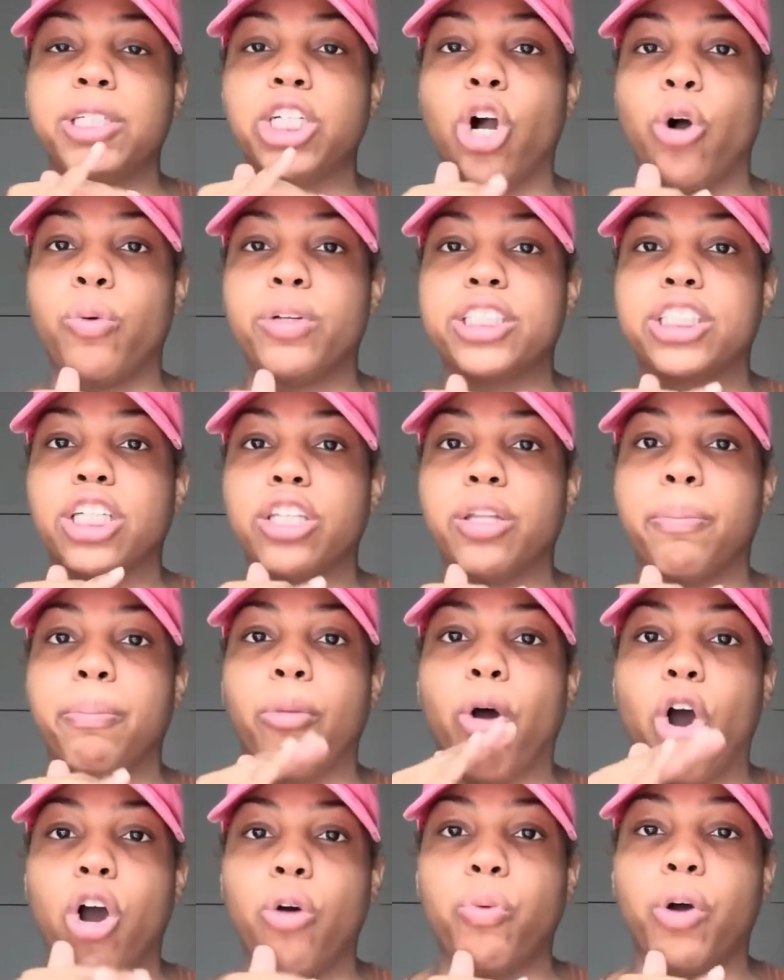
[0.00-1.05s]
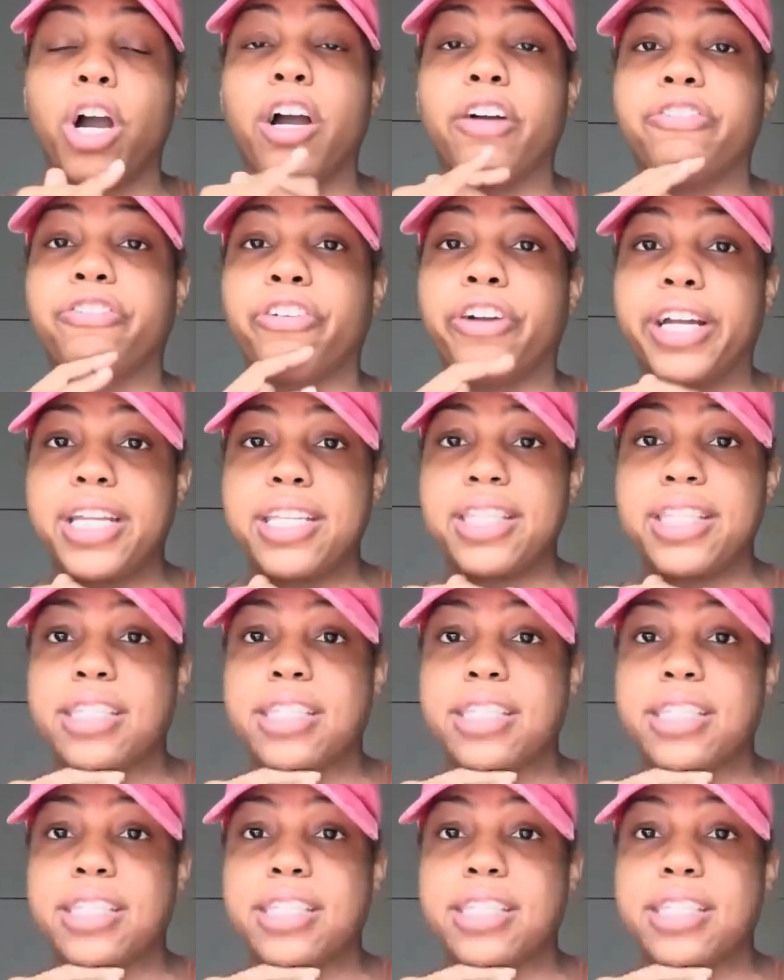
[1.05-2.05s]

be going to the mall with her friends.